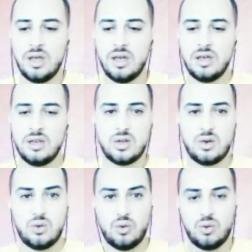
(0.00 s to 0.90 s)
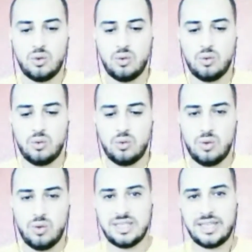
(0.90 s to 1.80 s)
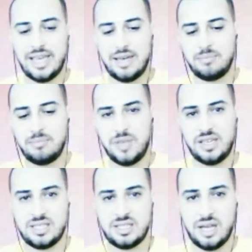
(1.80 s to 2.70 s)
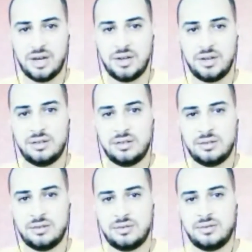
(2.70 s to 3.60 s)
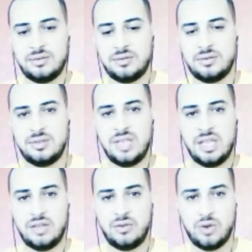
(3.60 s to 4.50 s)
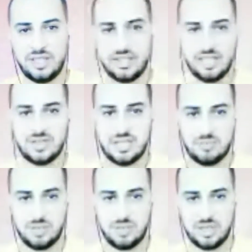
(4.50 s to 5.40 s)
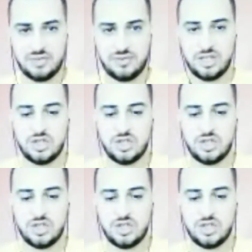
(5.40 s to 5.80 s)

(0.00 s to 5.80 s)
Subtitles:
So once the campaign is done, that 40 days, for example, is finished,